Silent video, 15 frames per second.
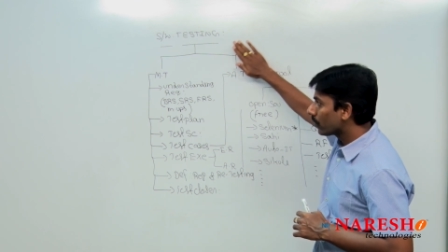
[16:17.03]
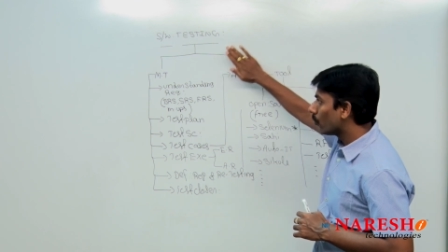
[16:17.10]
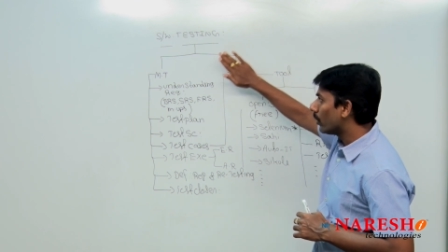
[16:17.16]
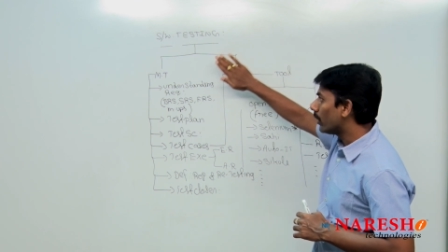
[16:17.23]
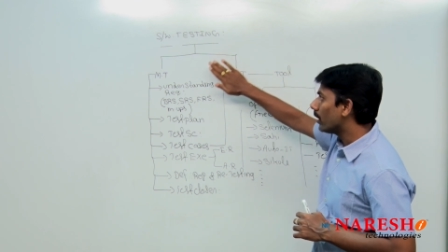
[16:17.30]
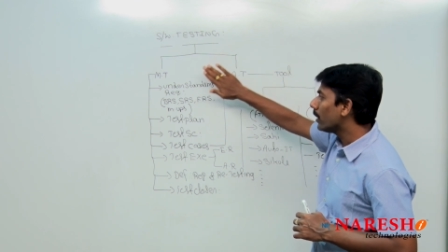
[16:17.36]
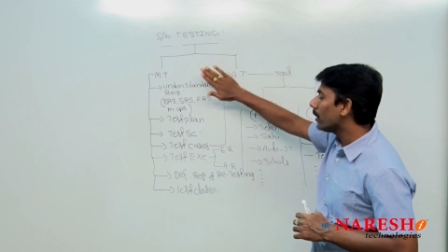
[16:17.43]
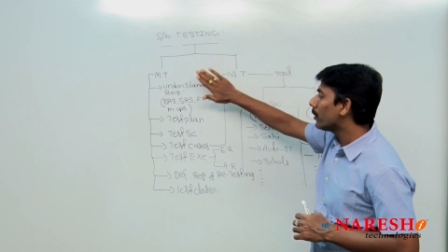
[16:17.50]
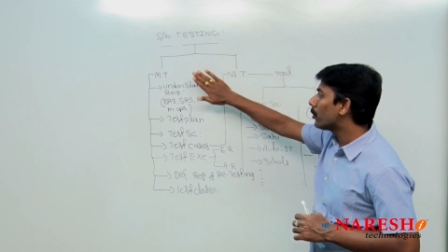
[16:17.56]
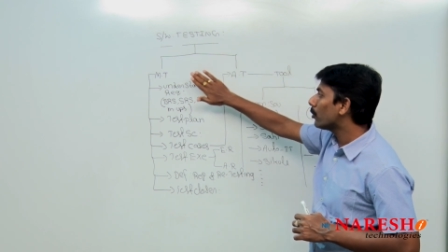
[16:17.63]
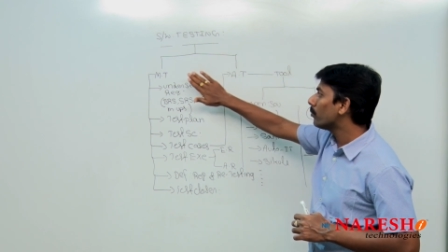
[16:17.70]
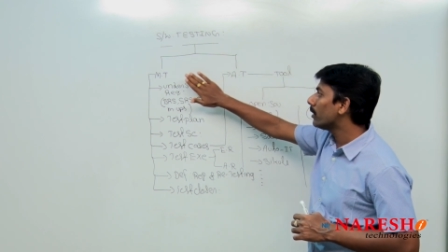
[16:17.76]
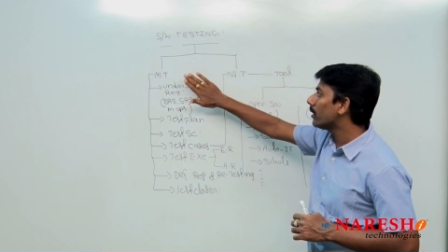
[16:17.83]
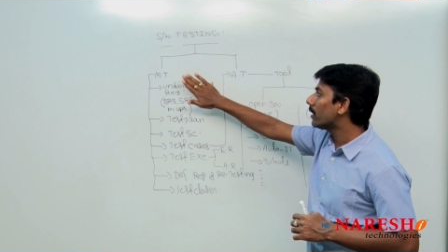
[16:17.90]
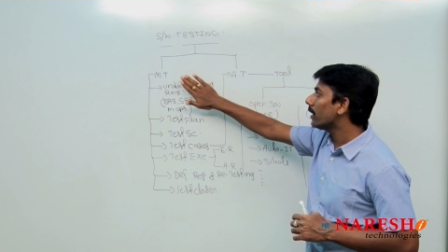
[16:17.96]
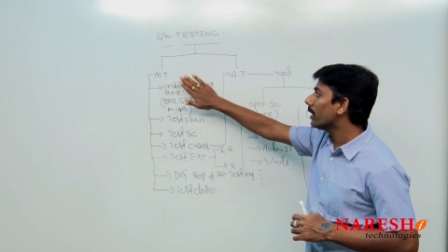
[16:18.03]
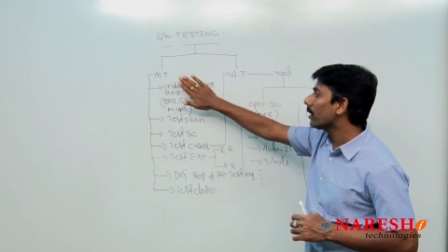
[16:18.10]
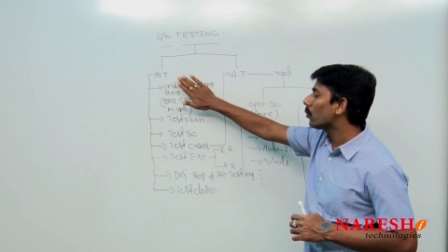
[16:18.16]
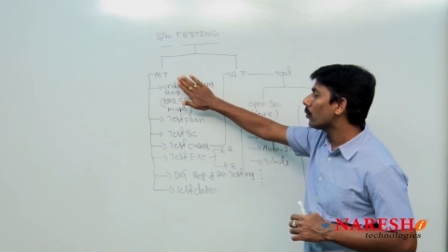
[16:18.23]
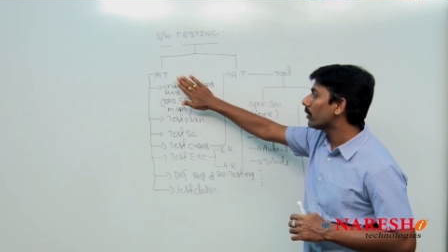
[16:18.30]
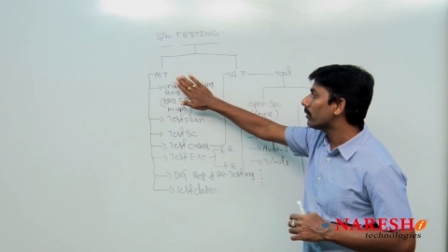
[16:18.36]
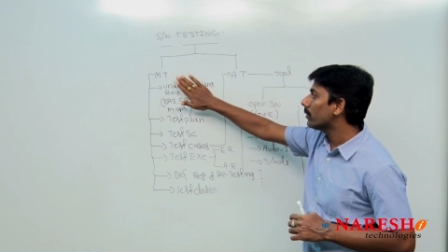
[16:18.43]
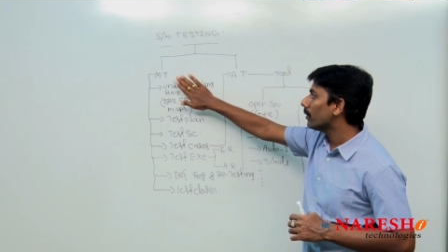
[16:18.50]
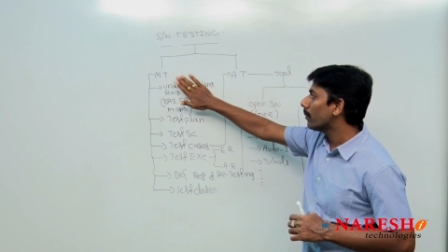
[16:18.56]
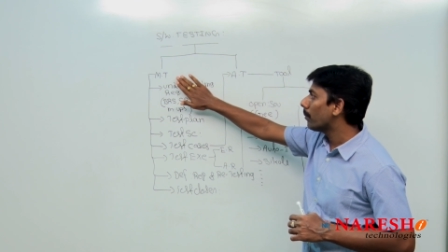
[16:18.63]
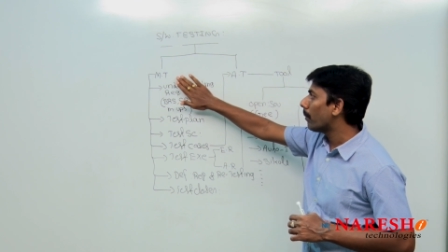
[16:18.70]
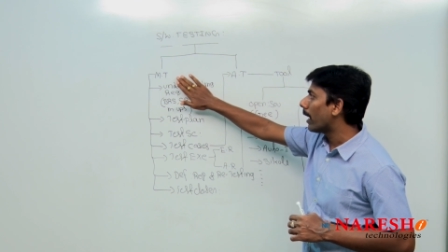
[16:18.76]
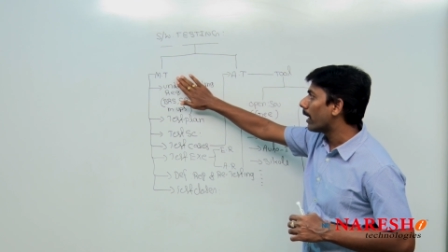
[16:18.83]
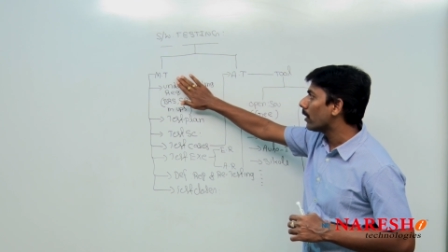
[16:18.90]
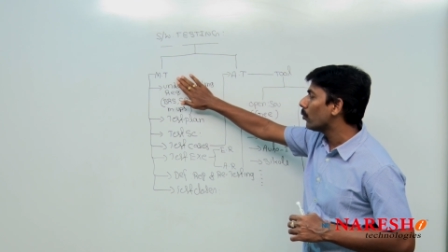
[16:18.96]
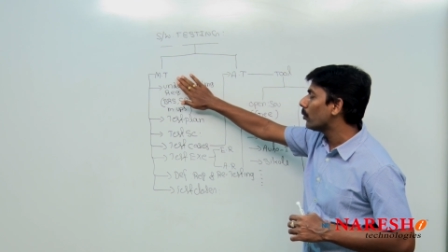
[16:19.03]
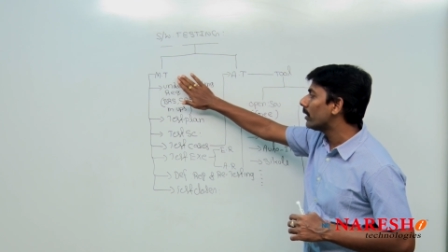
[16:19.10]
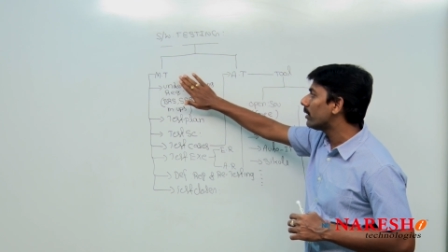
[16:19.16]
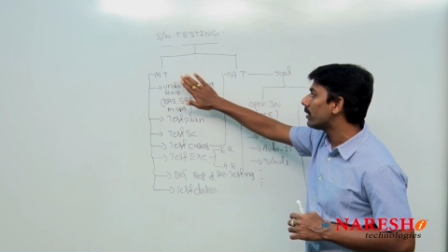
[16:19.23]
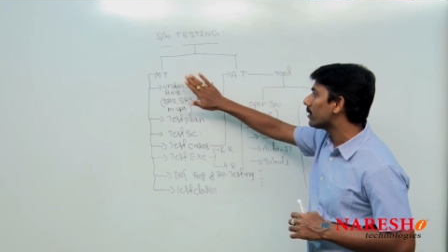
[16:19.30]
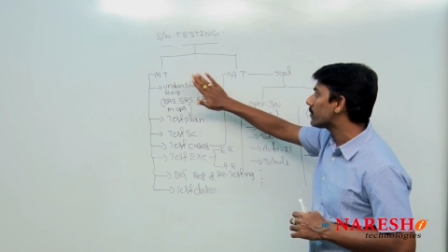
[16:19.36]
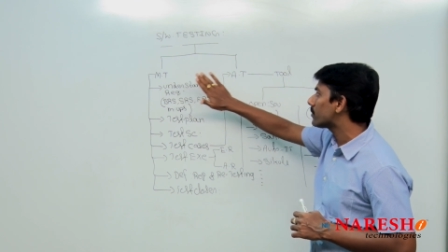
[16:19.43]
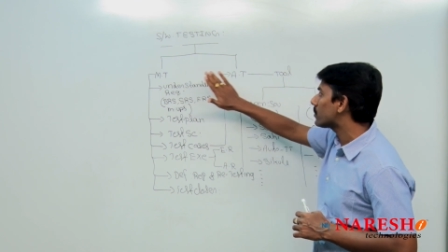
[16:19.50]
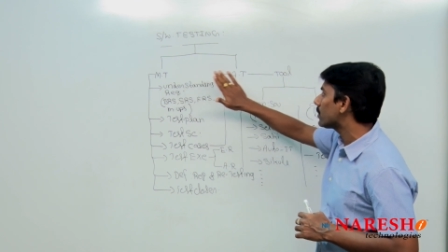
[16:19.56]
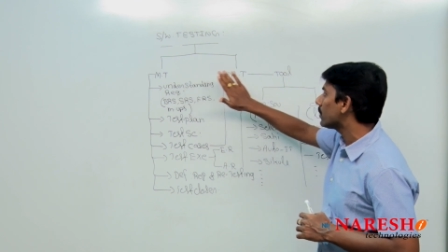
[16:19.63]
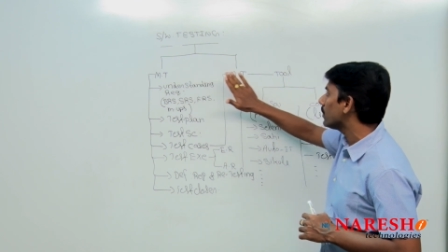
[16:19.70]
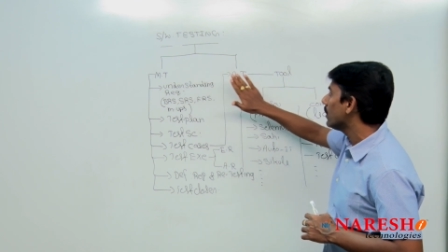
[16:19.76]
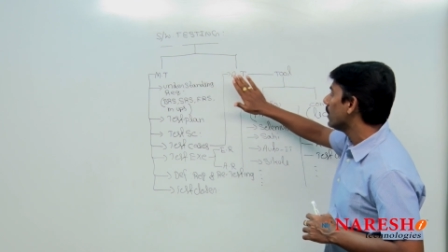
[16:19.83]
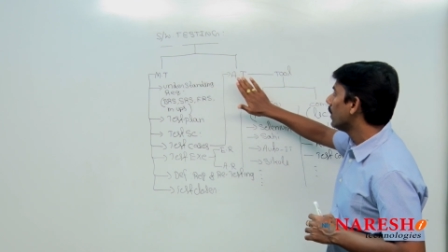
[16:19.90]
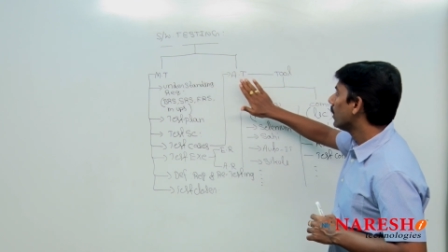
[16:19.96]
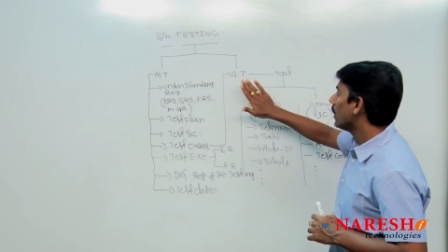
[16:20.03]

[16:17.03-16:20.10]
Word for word: we need to be take with manual testing